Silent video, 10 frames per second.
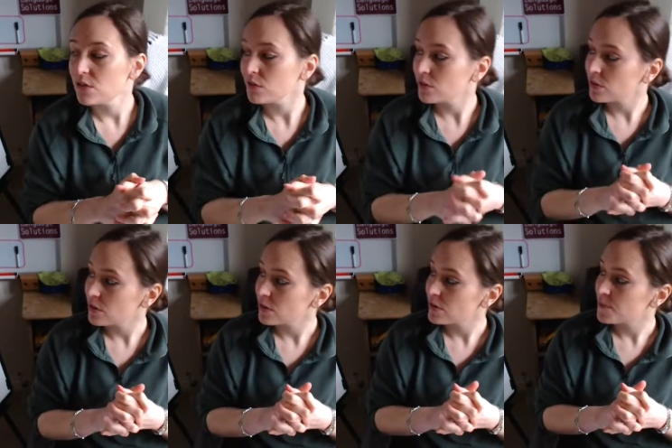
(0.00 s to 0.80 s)
Donc,
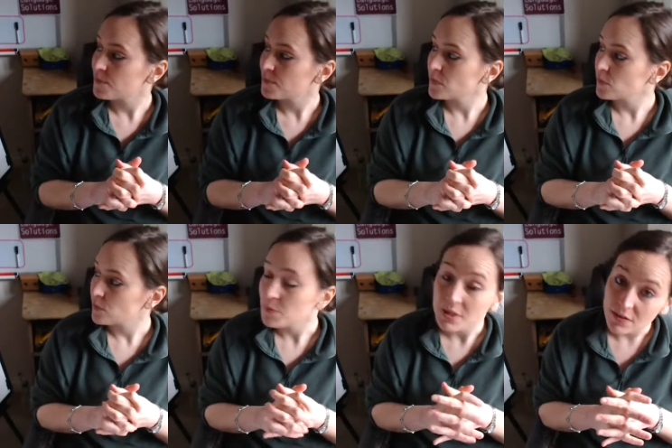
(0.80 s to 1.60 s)
euh,
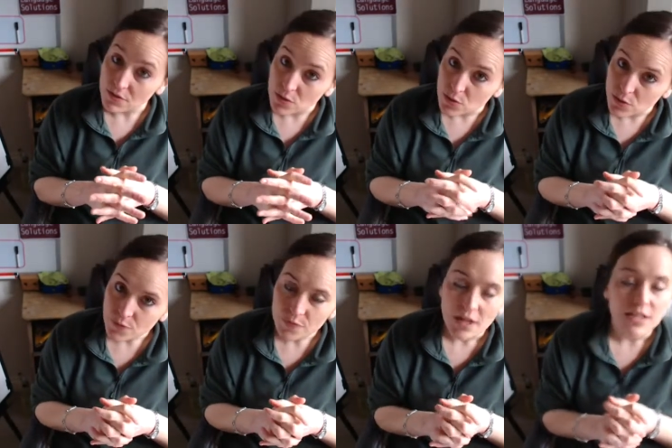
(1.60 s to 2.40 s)
oui, bienvenue.
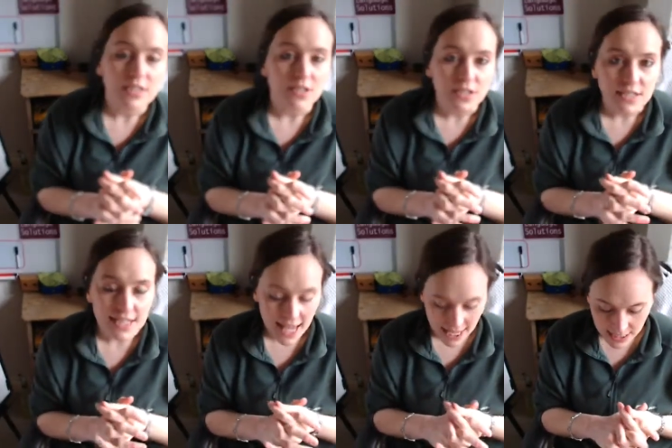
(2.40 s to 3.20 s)
So, it's
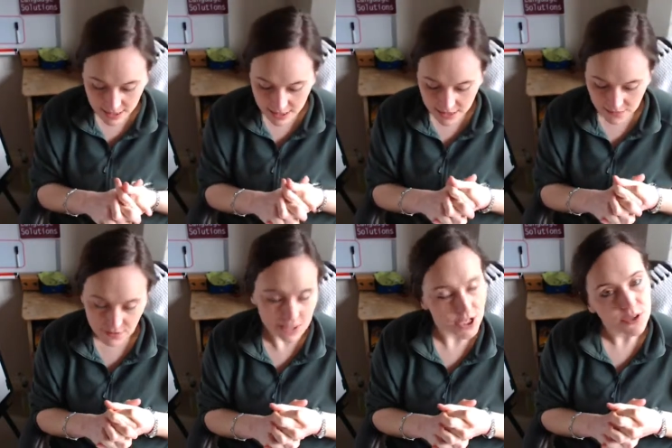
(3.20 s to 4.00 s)
the eighth
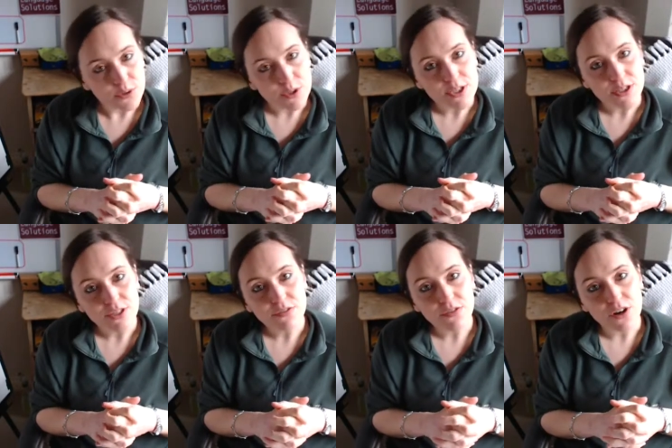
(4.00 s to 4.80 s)
video that we're
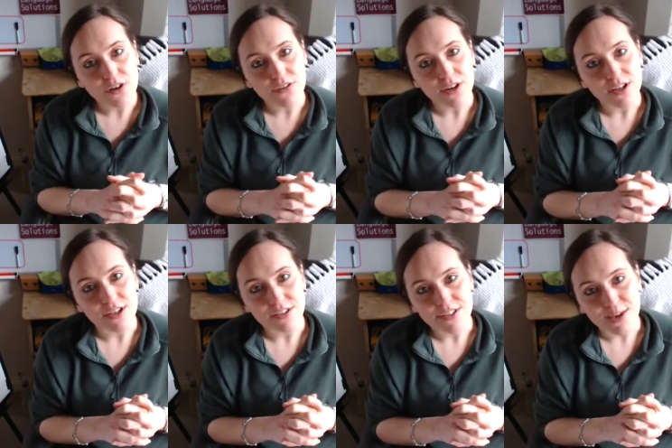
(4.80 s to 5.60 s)
doing for our
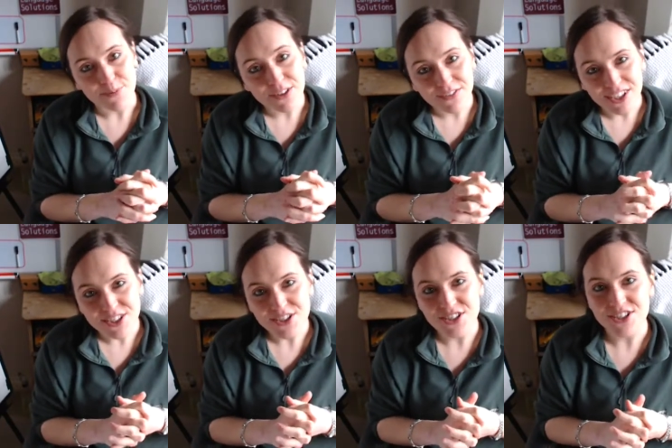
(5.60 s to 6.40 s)
uh, ten-week
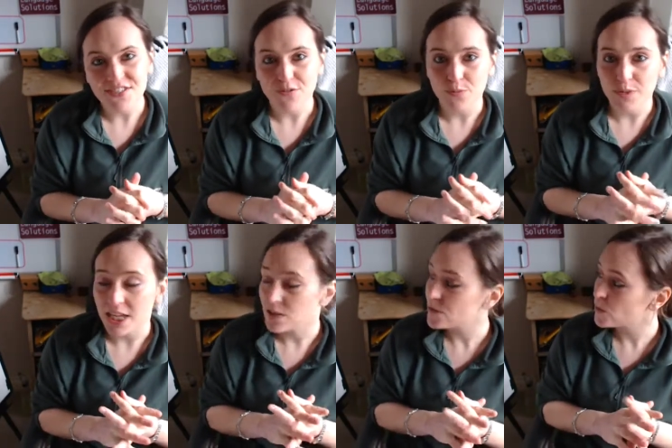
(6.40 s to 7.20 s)
French for
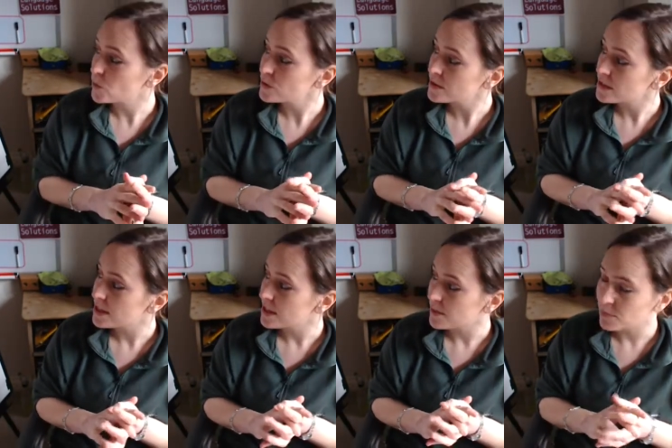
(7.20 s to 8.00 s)
beginners course,
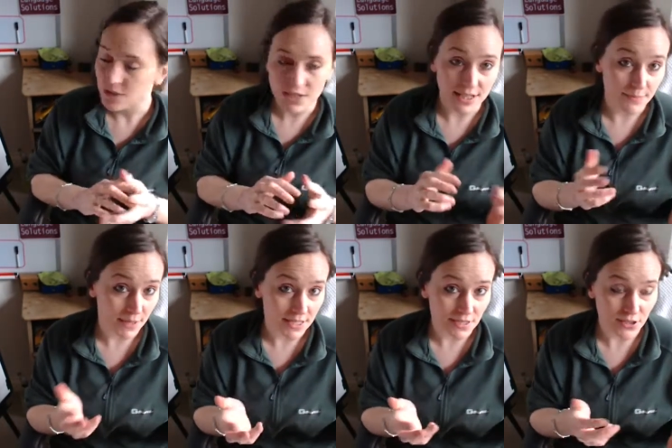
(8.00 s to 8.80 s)
um, which takes
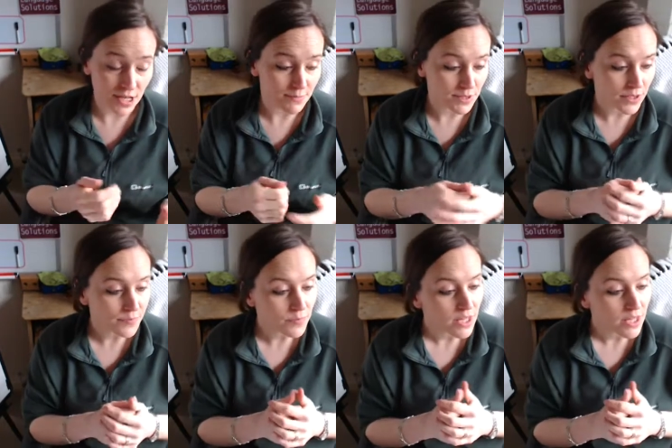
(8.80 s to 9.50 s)
place in Chepstow.